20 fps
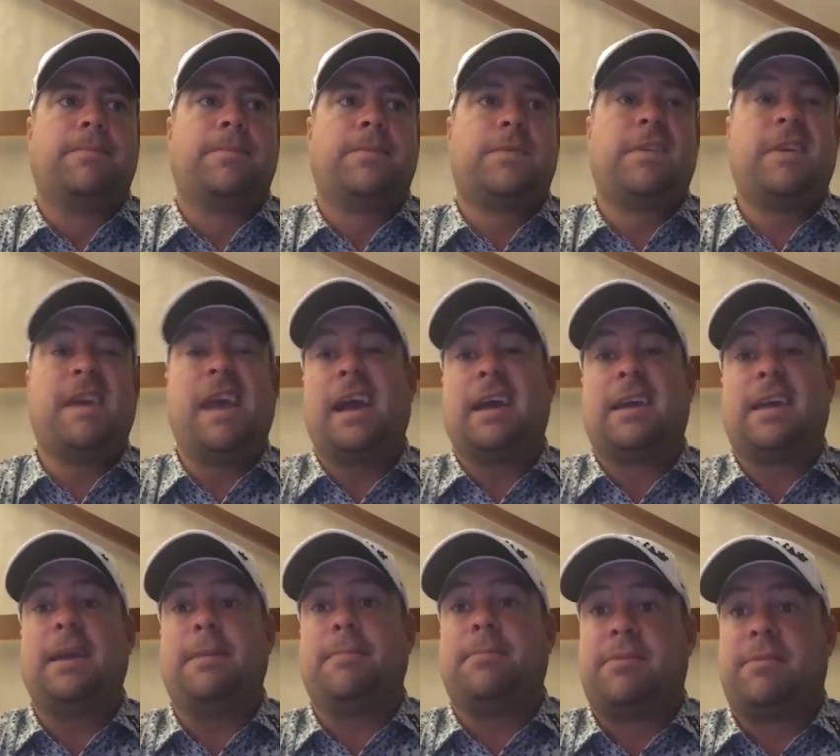So yeah,
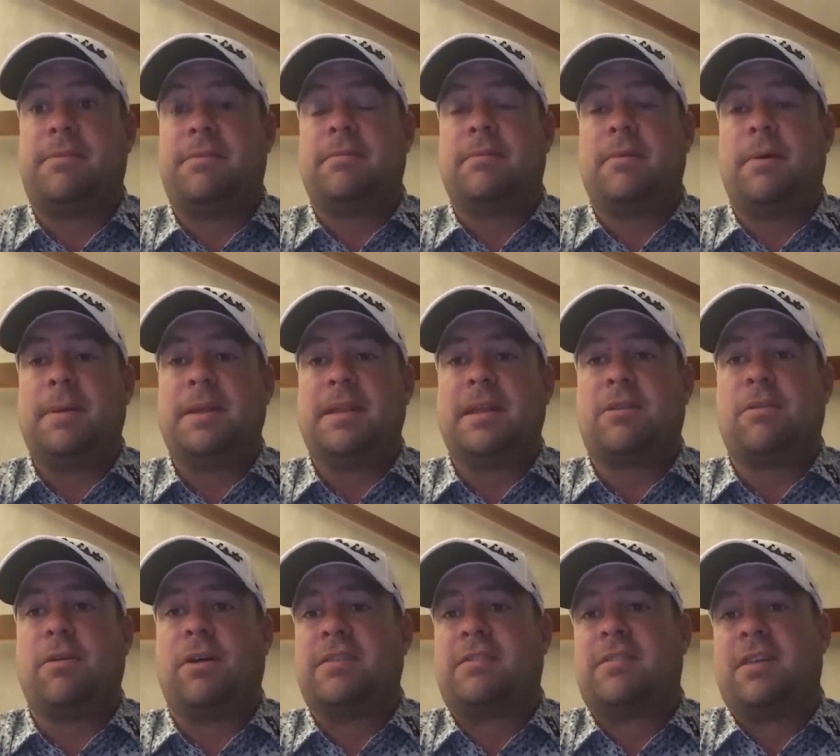I mean, they're
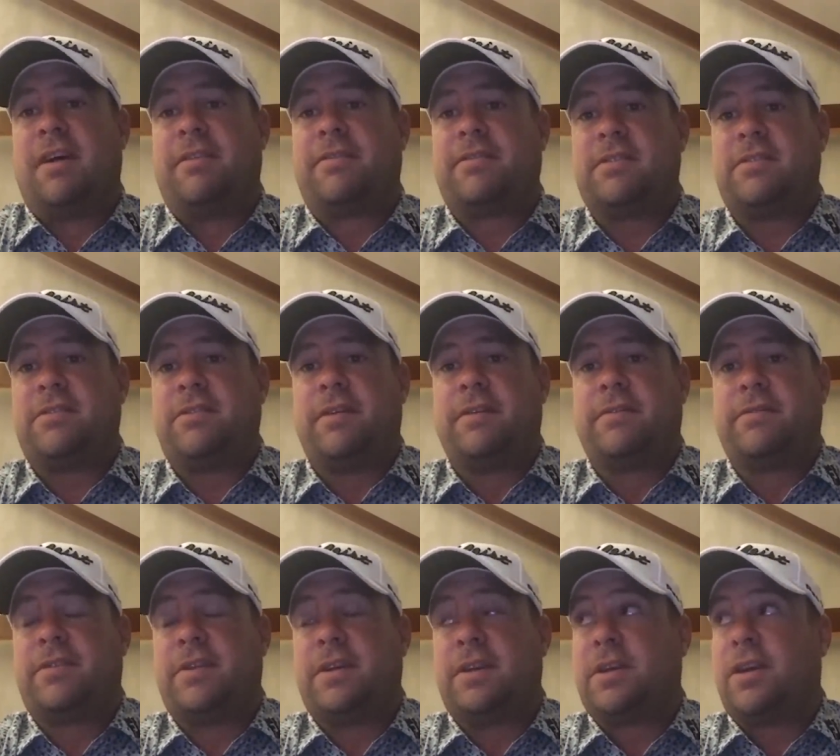quite tough because you've
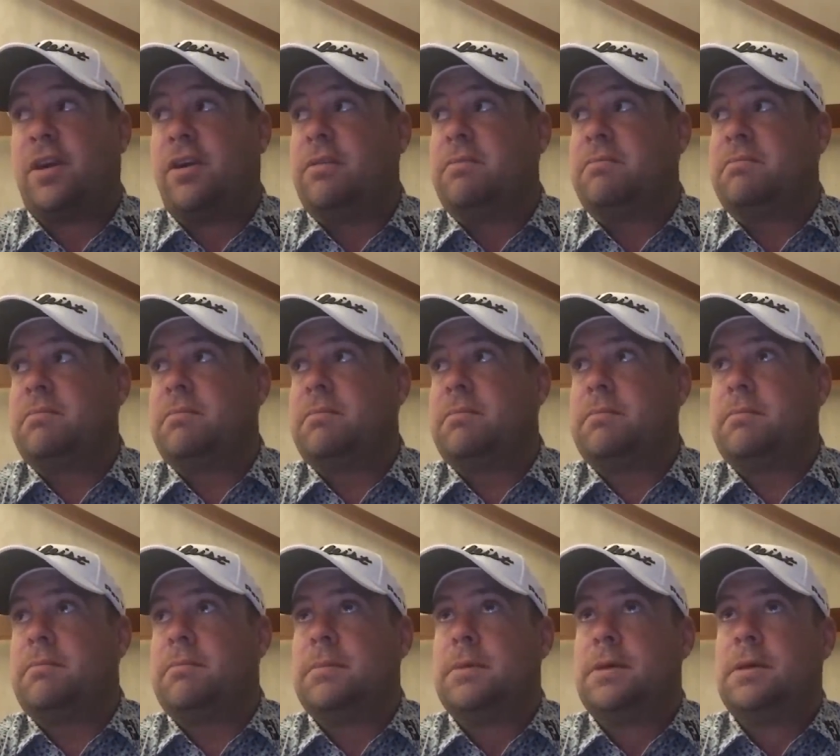obviously got,
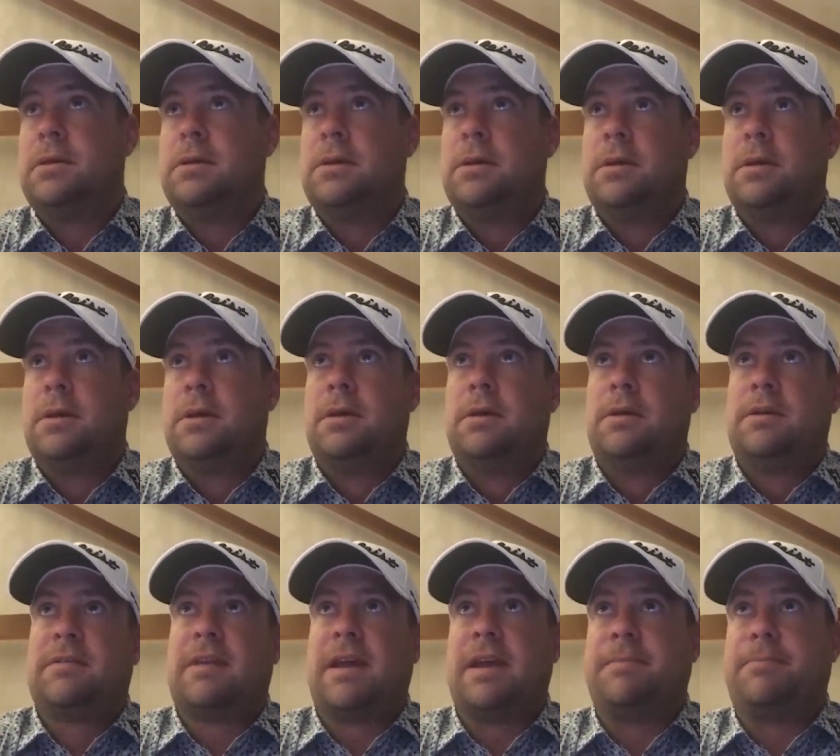
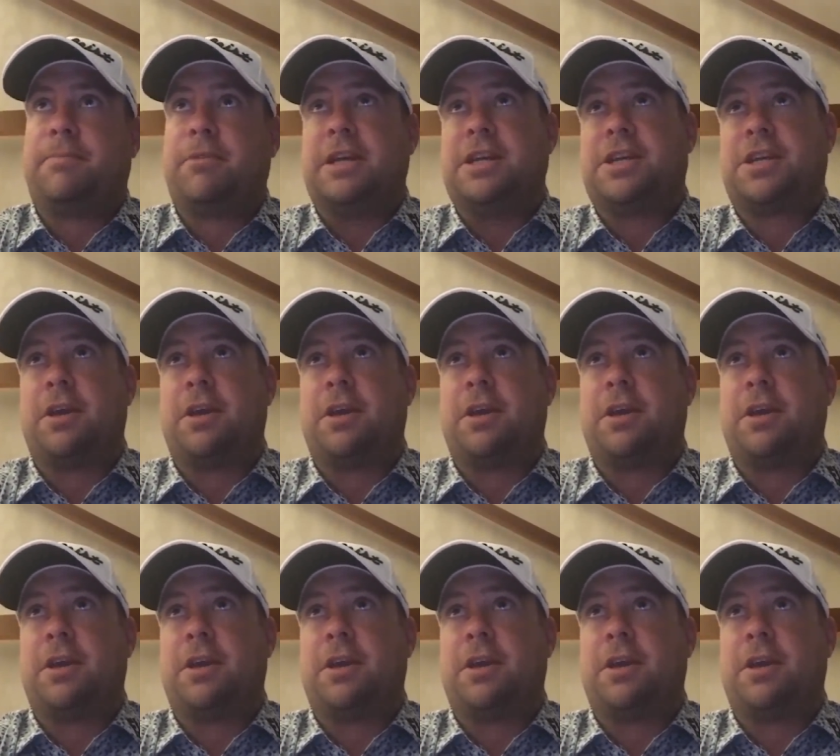say, British